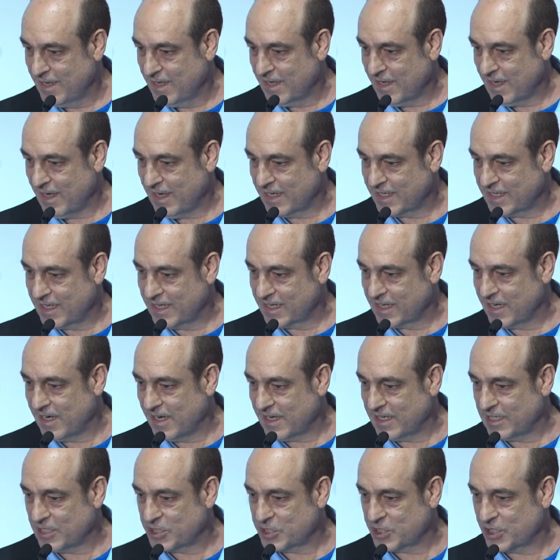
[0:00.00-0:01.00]
I can
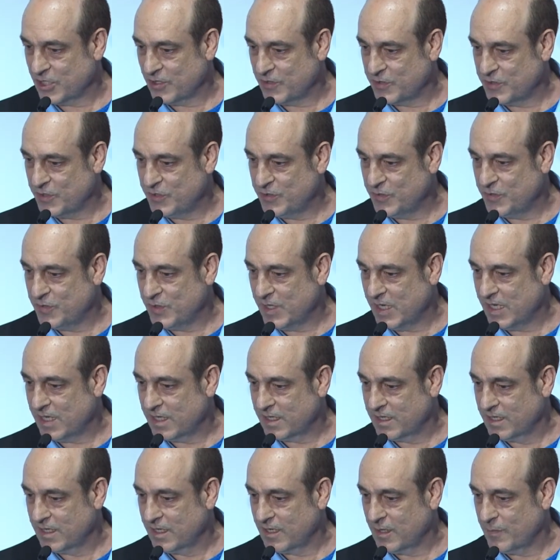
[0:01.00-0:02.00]
kind of show you a
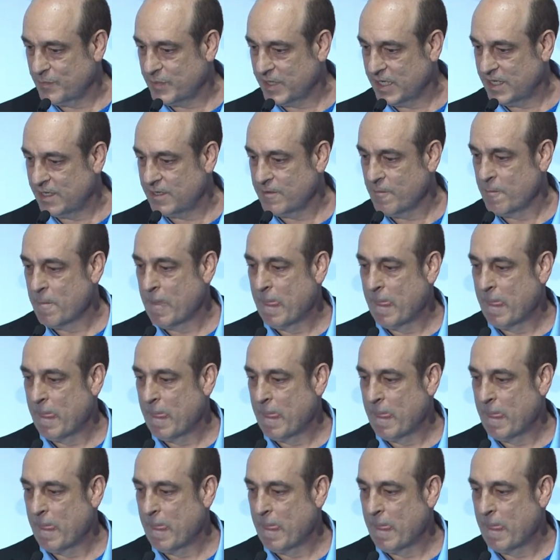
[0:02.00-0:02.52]
little bit.